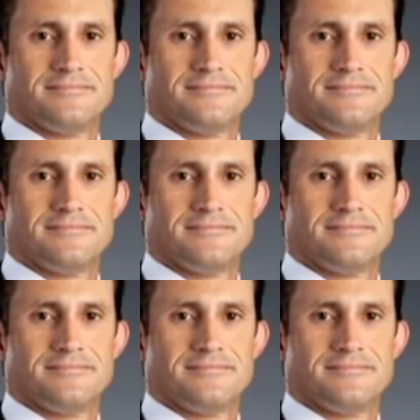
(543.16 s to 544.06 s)

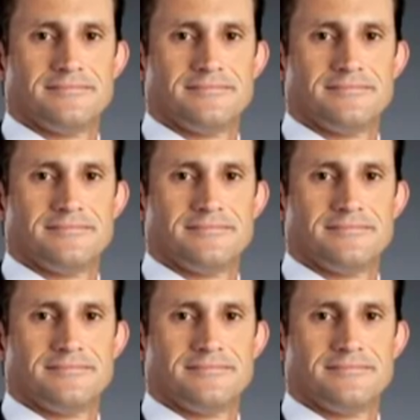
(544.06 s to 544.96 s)

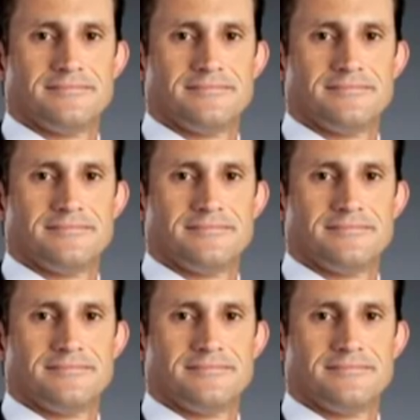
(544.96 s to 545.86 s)

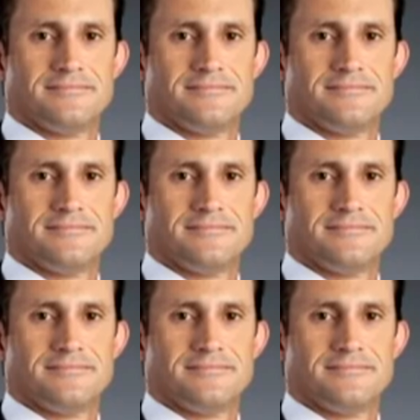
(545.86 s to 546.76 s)

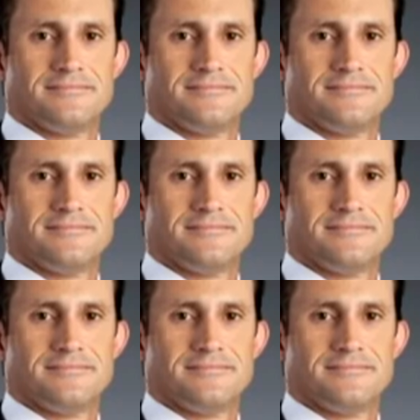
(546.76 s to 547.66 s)

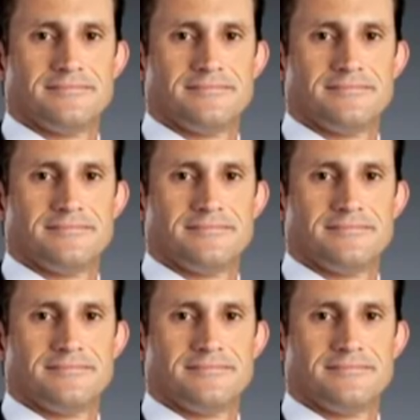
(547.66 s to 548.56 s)

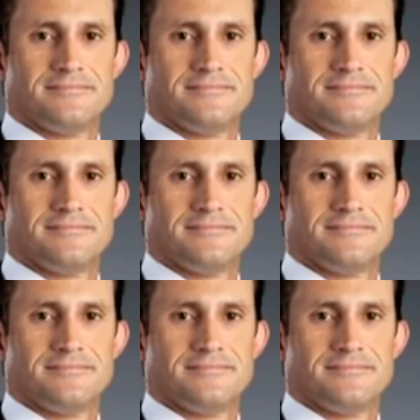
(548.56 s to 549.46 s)

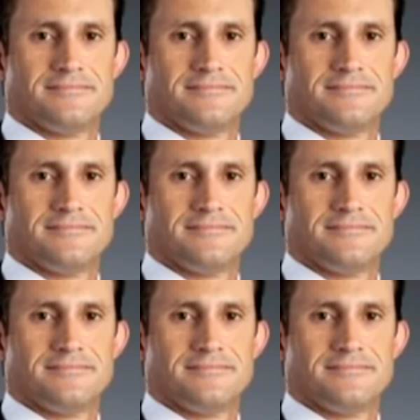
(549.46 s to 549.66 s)
(no lip movement)